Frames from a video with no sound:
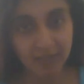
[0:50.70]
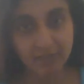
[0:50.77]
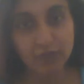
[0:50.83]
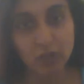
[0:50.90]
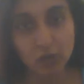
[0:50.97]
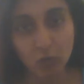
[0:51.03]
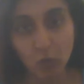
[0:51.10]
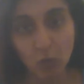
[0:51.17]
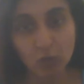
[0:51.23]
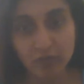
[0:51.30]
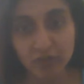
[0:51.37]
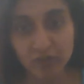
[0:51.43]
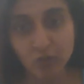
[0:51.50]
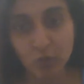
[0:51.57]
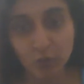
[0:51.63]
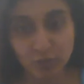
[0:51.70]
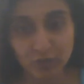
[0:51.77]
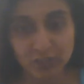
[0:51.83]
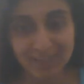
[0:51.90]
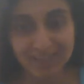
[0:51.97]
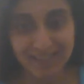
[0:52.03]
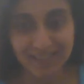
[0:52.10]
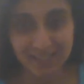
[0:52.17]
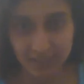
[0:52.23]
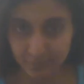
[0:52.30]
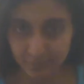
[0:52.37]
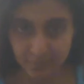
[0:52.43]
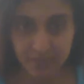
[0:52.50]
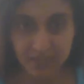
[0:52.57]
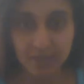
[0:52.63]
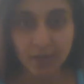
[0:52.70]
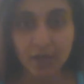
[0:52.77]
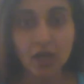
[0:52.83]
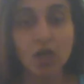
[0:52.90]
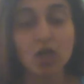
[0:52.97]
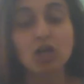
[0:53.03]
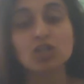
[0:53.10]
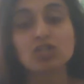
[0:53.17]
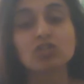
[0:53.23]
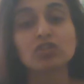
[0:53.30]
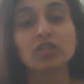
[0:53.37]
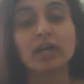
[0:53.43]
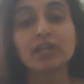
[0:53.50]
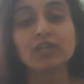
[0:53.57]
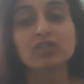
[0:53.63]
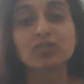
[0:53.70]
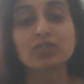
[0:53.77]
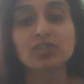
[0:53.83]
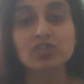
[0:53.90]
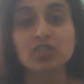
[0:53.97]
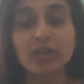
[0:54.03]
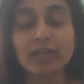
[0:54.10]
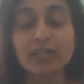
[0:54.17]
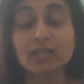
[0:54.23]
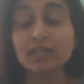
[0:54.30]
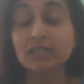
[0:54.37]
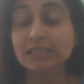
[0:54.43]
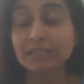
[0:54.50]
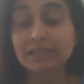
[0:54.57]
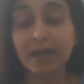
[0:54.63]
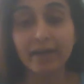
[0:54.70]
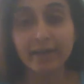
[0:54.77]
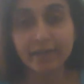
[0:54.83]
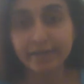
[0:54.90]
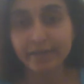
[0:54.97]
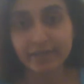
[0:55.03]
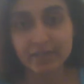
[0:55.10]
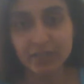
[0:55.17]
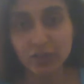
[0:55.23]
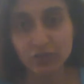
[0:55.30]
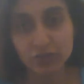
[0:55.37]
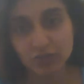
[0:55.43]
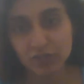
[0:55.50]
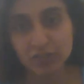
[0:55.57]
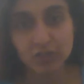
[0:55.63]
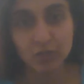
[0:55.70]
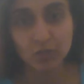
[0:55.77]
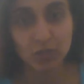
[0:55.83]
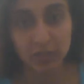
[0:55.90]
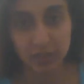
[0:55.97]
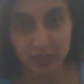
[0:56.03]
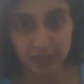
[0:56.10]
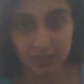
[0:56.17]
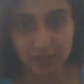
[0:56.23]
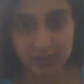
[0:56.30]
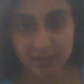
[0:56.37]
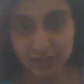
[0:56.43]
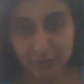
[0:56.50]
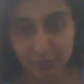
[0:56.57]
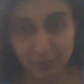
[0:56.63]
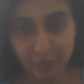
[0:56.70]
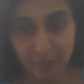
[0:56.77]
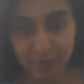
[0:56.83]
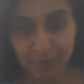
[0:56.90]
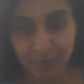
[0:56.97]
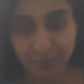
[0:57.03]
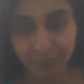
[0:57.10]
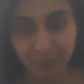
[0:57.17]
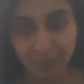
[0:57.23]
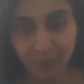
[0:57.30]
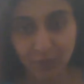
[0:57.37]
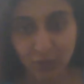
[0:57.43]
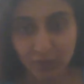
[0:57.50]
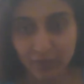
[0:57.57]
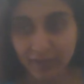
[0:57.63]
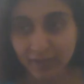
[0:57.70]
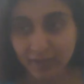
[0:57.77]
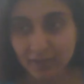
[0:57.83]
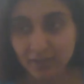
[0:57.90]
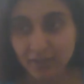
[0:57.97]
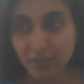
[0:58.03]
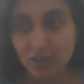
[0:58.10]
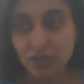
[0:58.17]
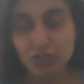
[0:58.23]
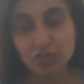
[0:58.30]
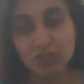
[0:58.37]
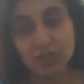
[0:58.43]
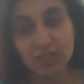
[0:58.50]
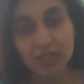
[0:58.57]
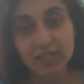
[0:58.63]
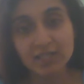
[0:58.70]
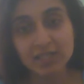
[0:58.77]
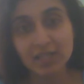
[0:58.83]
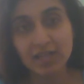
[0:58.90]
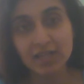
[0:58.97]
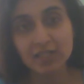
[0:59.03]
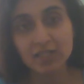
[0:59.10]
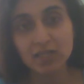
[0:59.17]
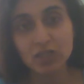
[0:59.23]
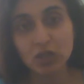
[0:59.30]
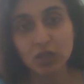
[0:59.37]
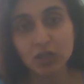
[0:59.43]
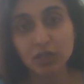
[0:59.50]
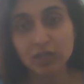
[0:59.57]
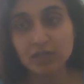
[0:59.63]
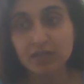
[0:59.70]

we'll go over and over these terms so that you can write an entire essay on just the word itself. All right. So today's class is on